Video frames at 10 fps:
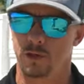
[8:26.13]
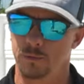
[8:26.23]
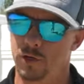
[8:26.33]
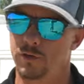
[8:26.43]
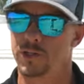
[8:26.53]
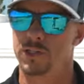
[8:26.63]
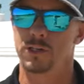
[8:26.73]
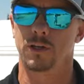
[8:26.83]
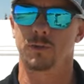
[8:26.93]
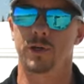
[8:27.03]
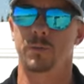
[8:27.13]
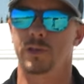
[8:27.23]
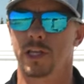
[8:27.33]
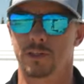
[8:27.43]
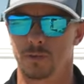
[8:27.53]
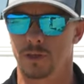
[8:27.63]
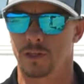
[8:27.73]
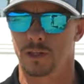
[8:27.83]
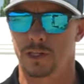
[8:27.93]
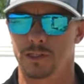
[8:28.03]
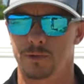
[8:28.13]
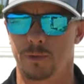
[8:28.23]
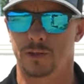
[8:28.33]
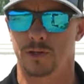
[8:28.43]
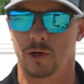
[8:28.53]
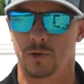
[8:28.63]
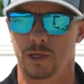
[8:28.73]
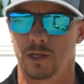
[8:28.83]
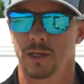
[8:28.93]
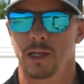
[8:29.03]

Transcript: it'll move just a little bit but that's one of the things about the donut